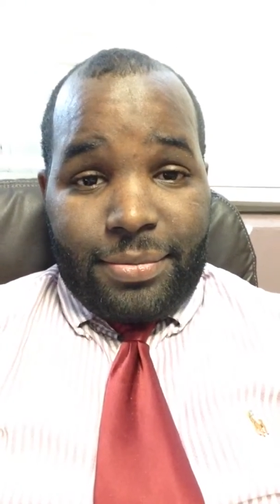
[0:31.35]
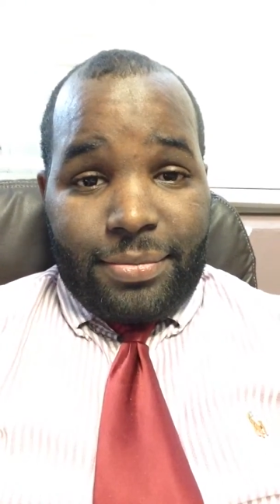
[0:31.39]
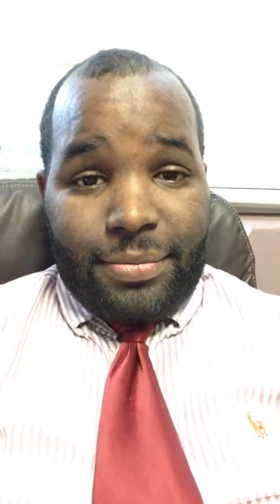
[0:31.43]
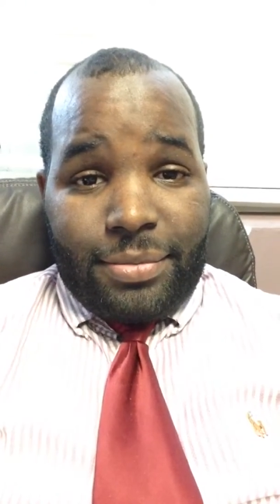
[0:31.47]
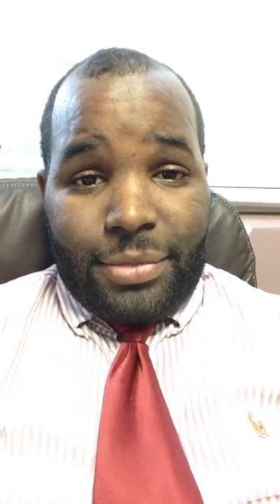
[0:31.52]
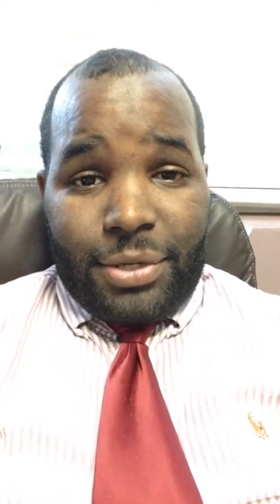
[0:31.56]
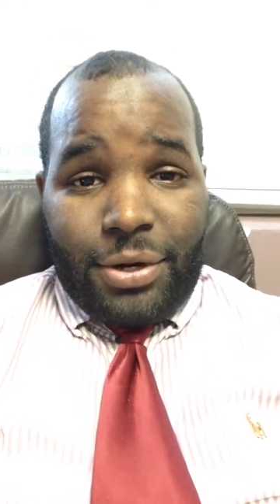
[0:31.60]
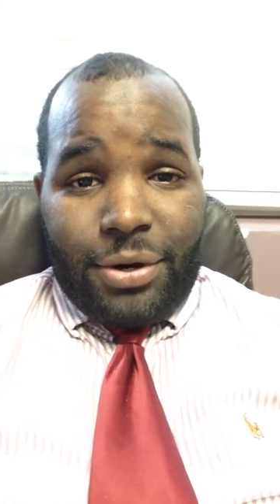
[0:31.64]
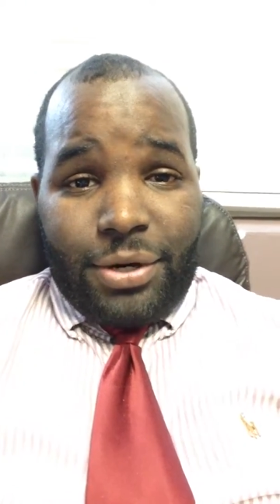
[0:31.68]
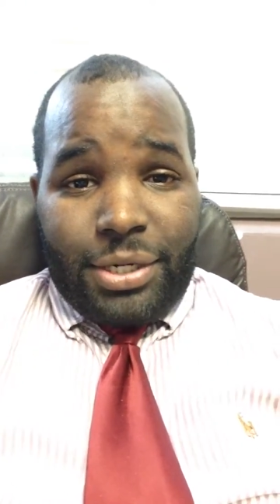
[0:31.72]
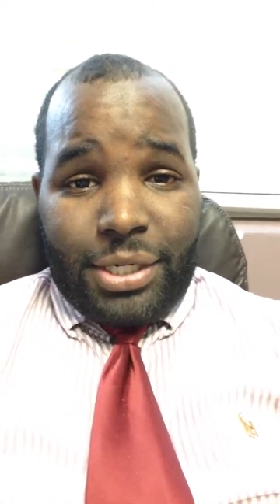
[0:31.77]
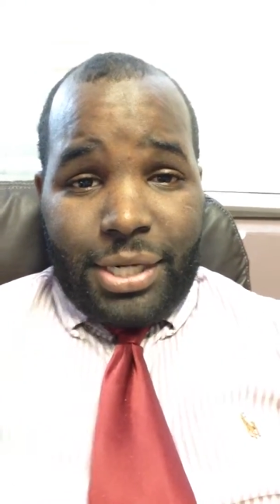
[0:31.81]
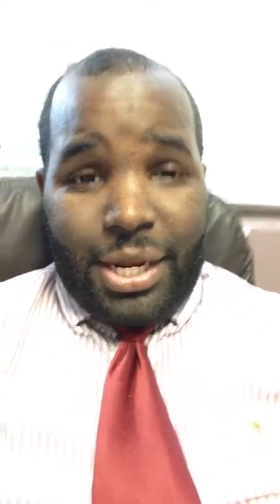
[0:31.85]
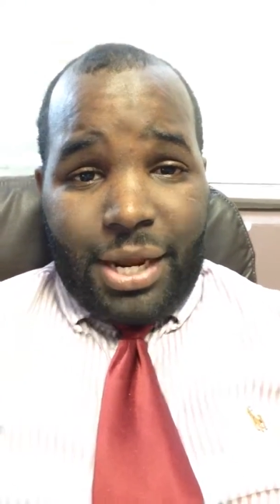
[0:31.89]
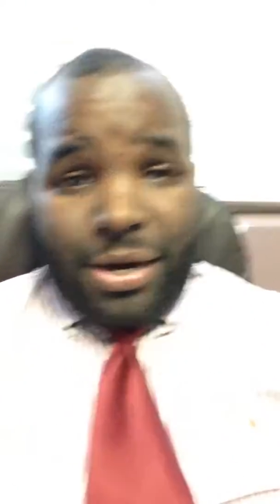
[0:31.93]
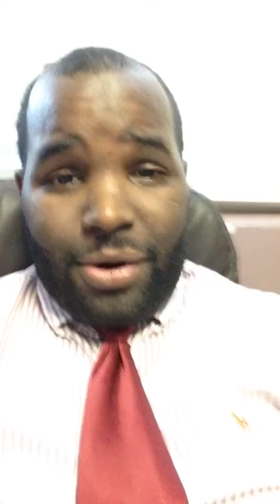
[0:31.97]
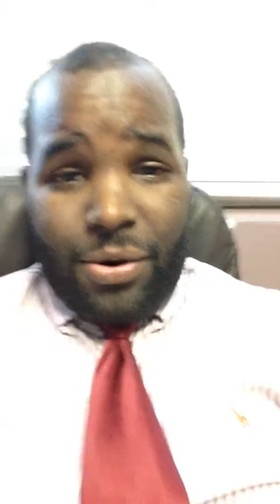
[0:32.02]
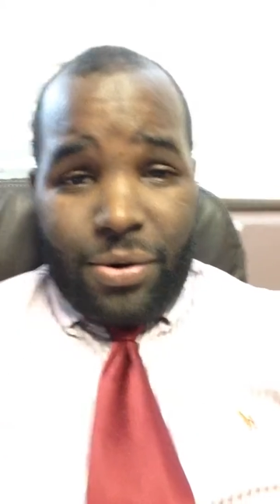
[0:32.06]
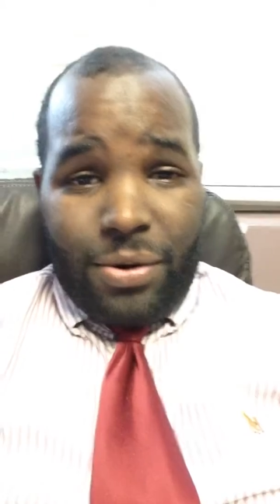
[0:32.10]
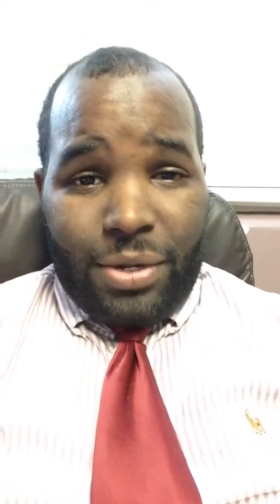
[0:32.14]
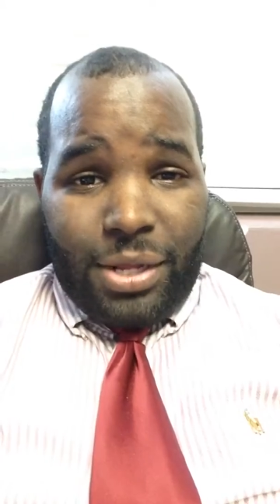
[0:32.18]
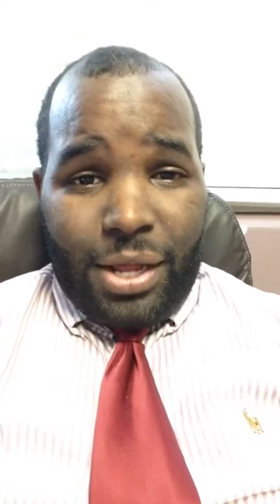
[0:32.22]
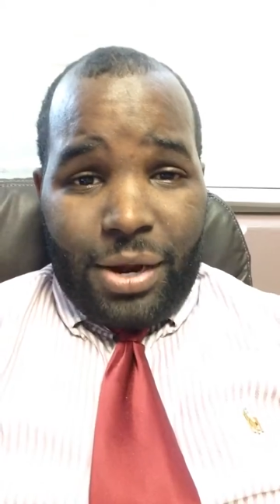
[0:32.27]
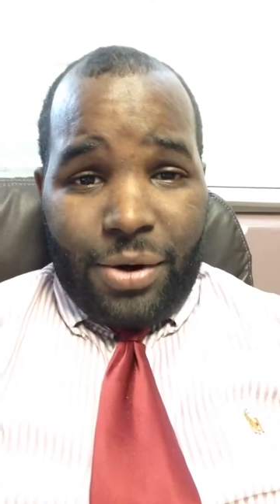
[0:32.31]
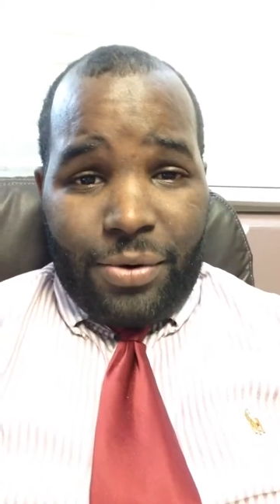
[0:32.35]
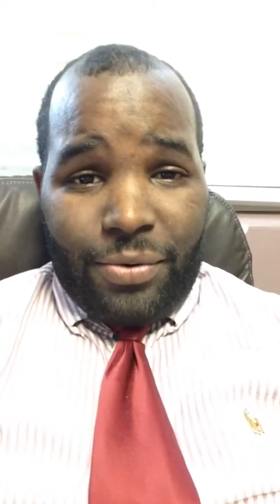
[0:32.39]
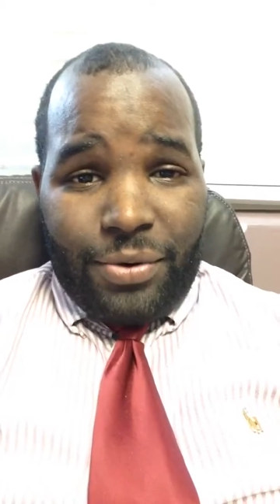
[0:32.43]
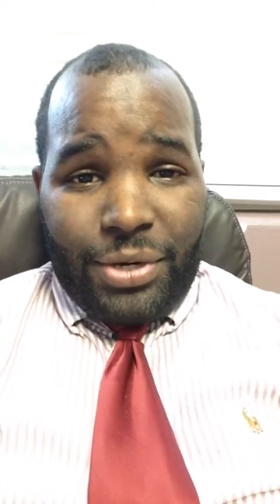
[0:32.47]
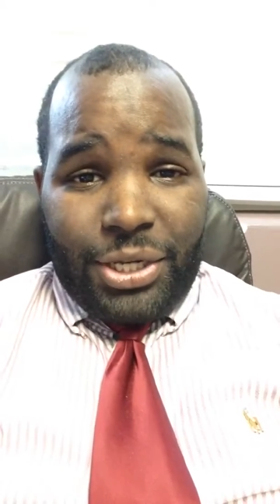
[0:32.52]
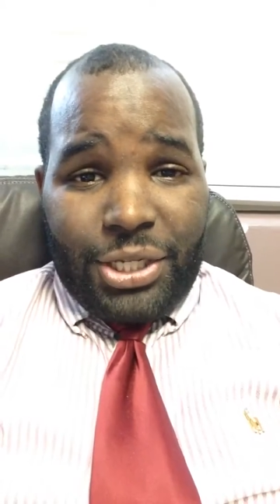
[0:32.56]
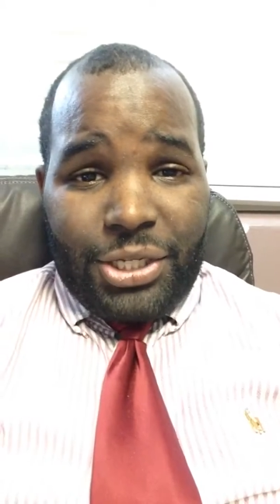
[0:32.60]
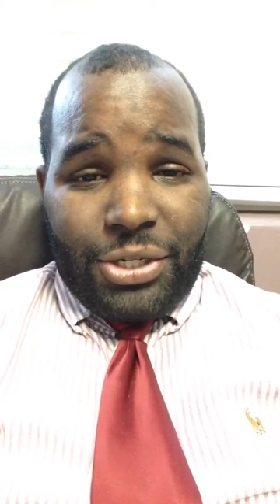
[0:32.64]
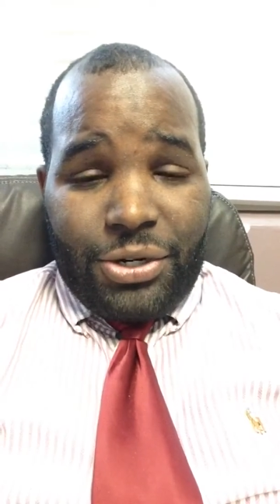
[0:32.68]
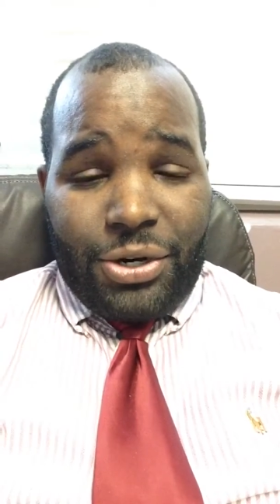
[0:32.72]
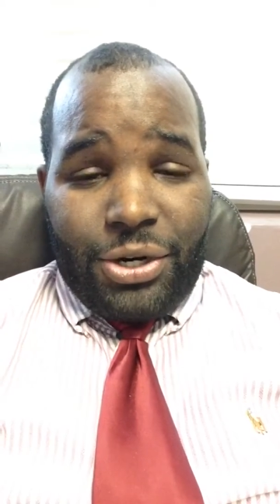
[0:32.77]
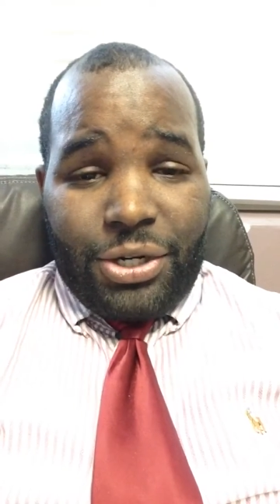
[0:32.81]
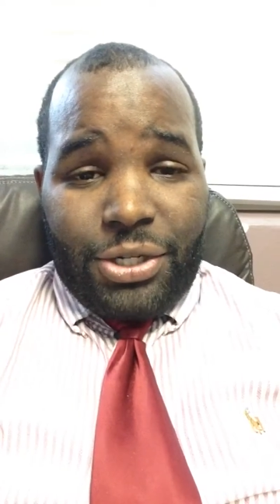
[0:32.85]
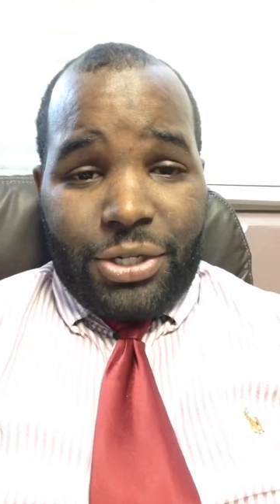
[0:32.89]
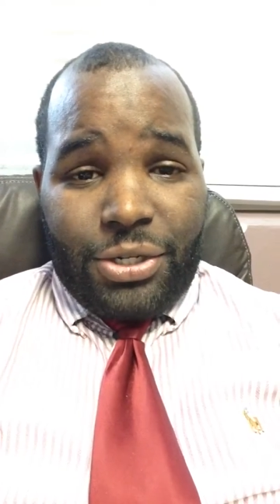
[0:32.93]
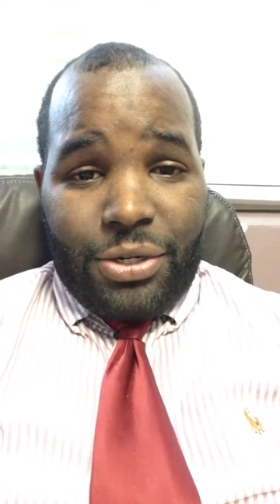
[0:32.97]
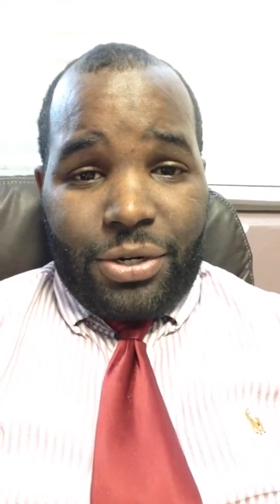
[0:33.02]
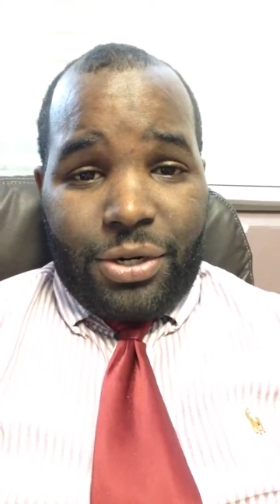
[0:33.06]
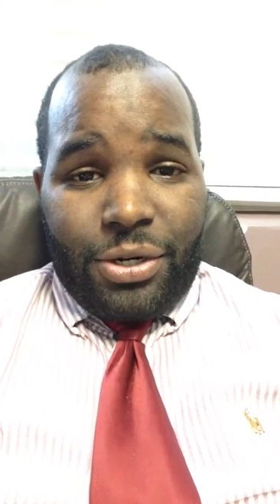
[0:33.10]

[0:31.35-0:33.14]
there's not a whole lot of research